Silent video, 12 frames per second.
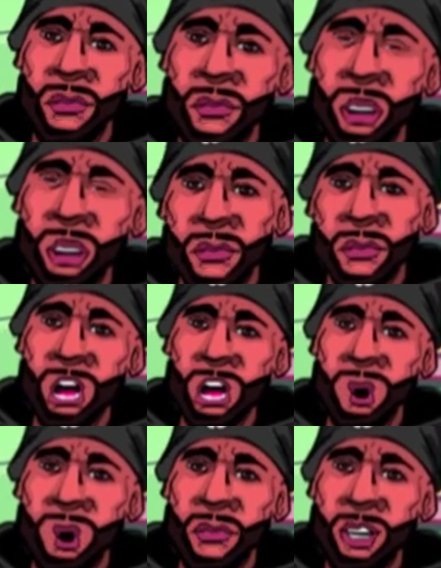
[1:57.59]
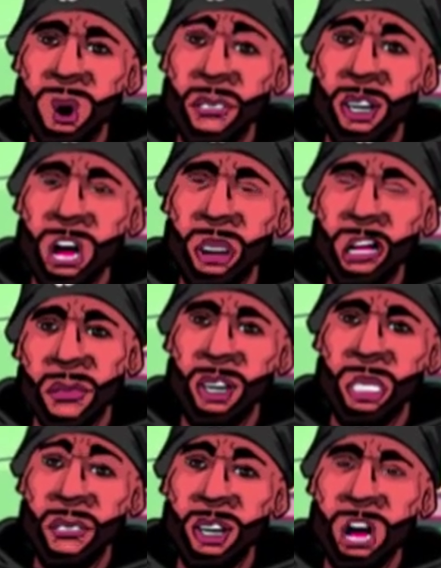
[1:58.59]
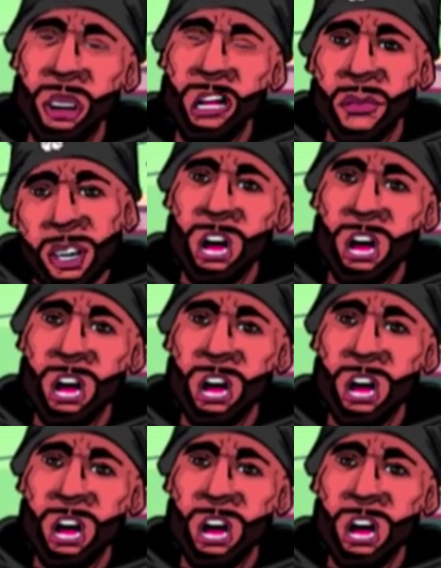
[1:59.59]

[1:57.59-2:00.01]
since I speak Spanish and I love it and I'm